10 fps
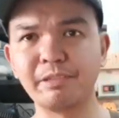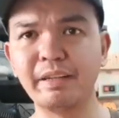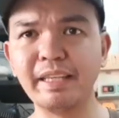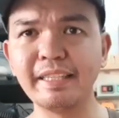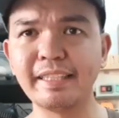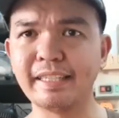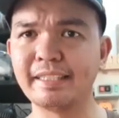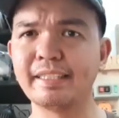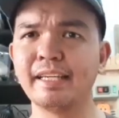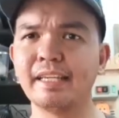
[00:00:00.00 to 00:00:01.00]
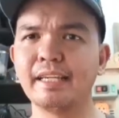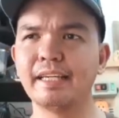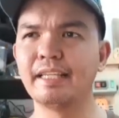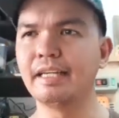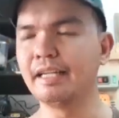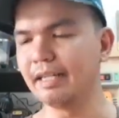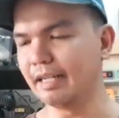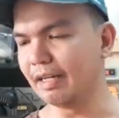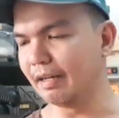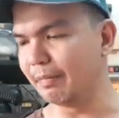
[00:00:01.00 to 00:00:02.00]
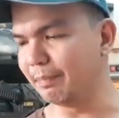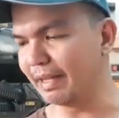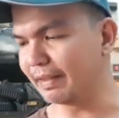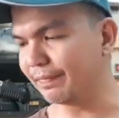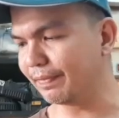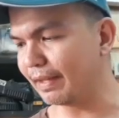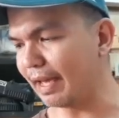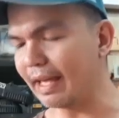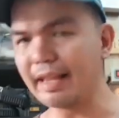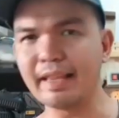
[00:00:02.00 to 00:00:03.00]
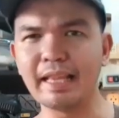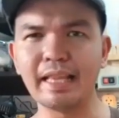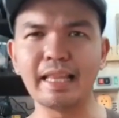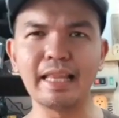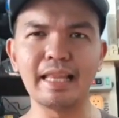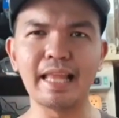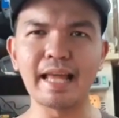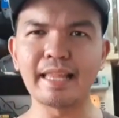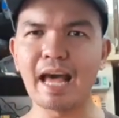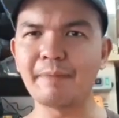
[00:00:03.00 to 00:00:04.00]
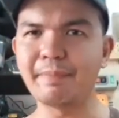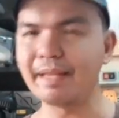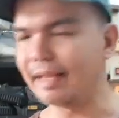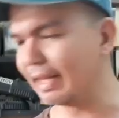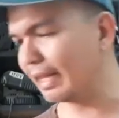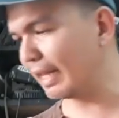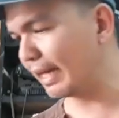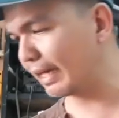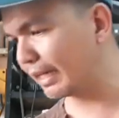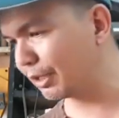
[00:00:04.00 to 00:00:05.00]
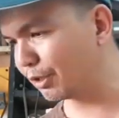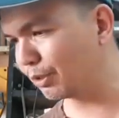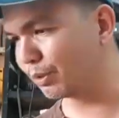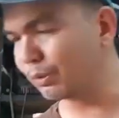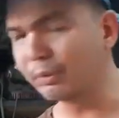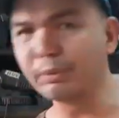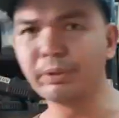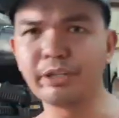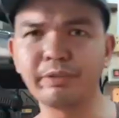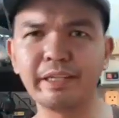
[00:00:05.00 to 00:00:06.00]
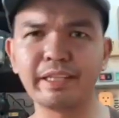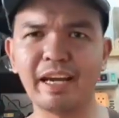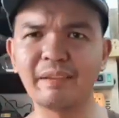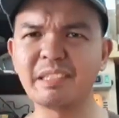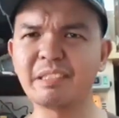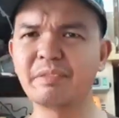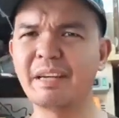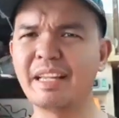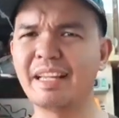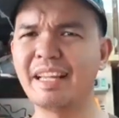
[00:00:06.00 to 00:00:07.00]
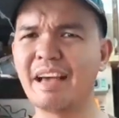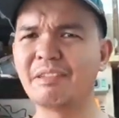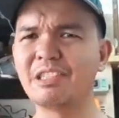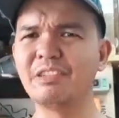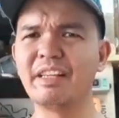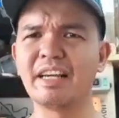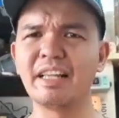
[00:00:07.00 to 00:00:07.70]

releases the bit, and that happened like 2 or 3 times when I was drilling